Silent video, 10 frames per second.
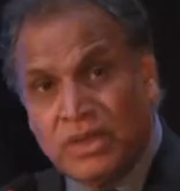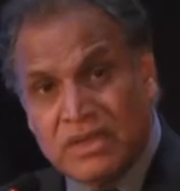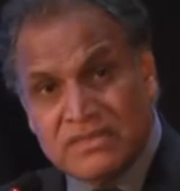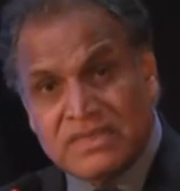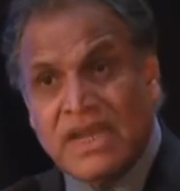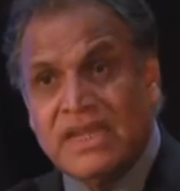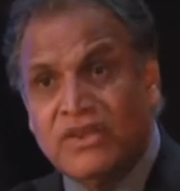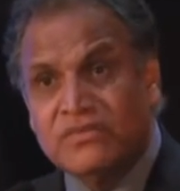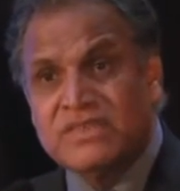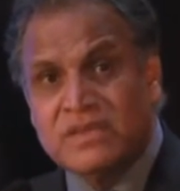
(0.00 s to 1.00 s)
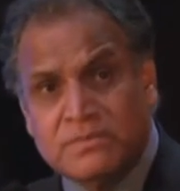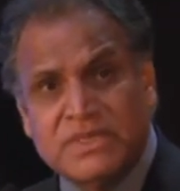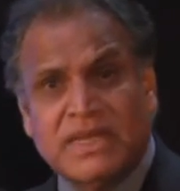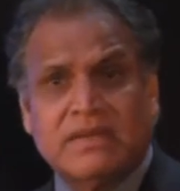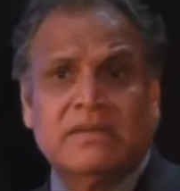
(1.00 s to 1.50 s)
the understanding of the
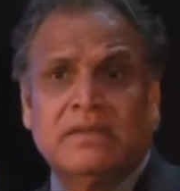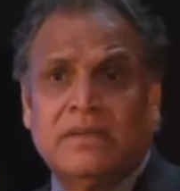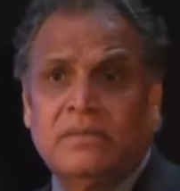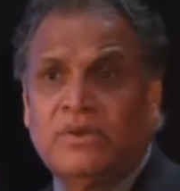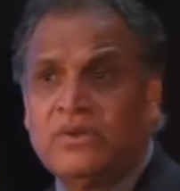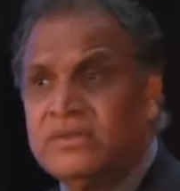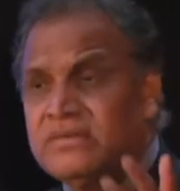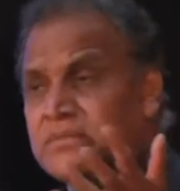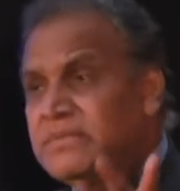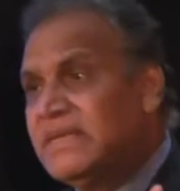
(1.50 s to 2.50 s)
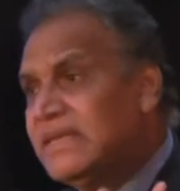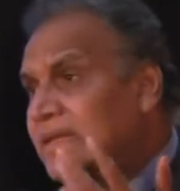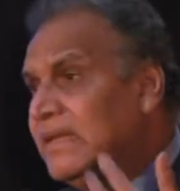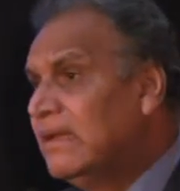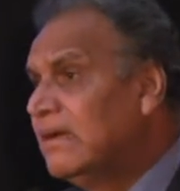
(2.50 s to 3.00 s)
subject, because the subject
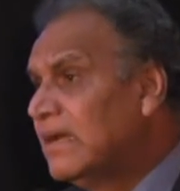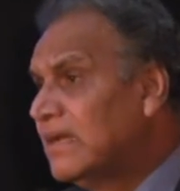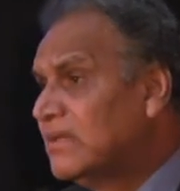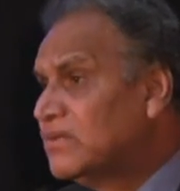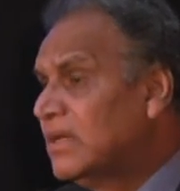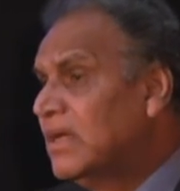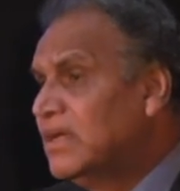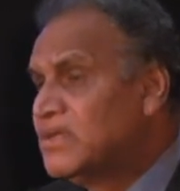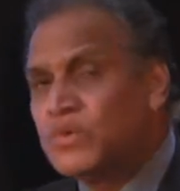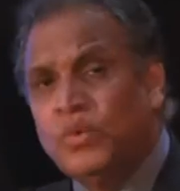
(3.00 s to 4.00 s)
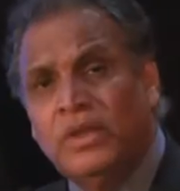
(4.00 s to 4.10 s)
that they learn at the school